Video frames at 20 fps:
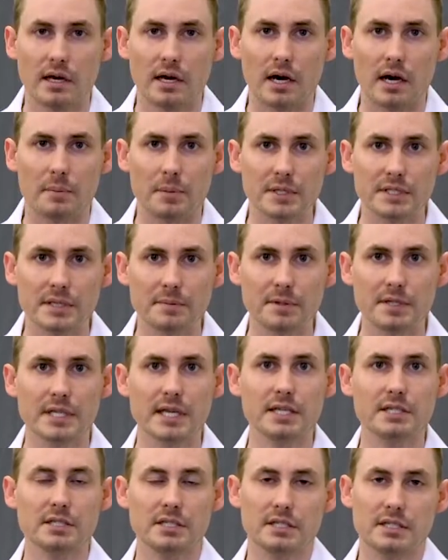A
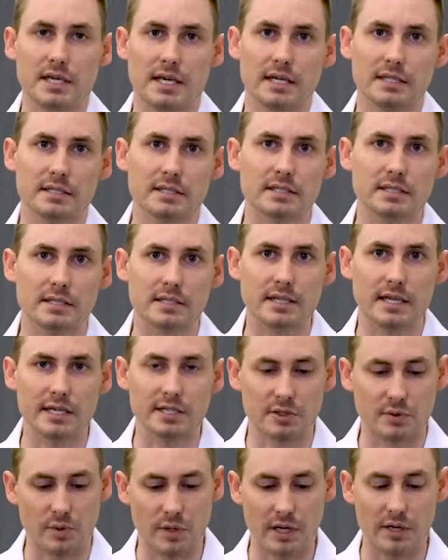precipitation test is a
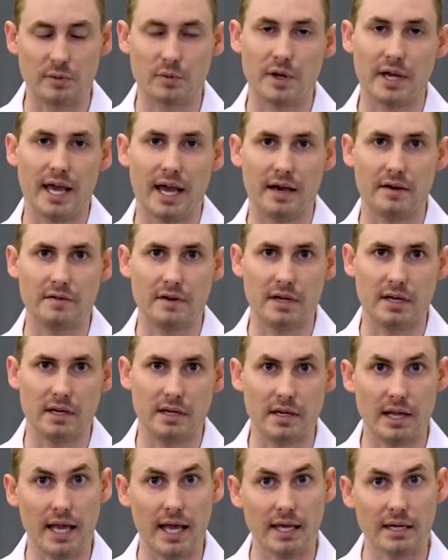test wherein we have
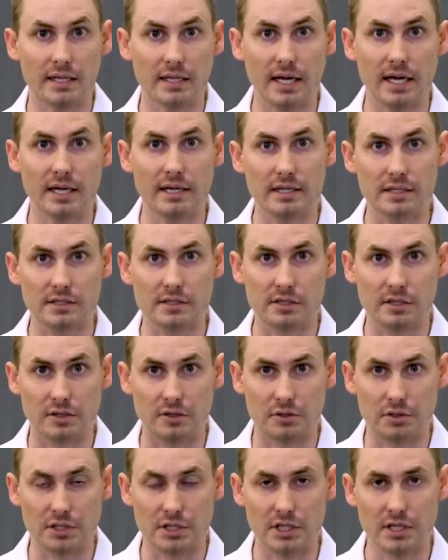an analyte in
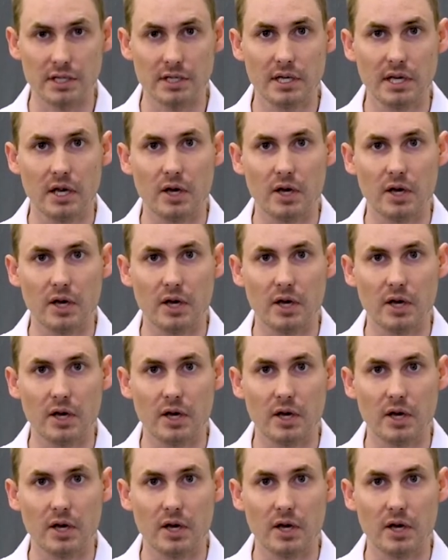solution,